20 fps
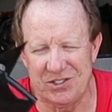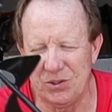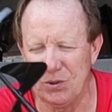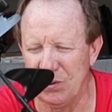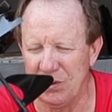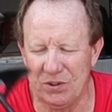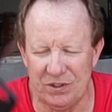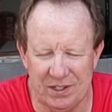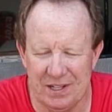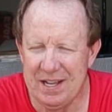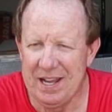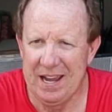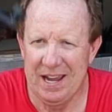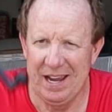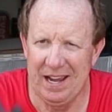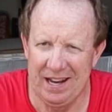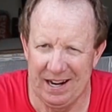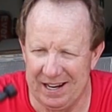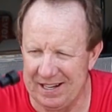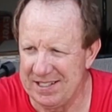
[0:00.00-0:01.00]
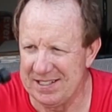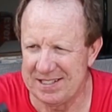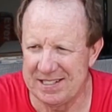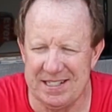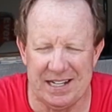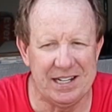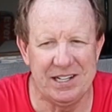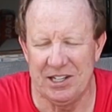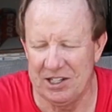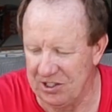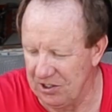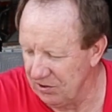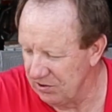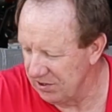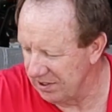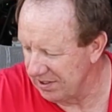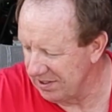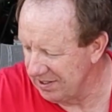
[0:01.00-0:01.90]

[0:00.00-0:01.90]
tool and I just need to use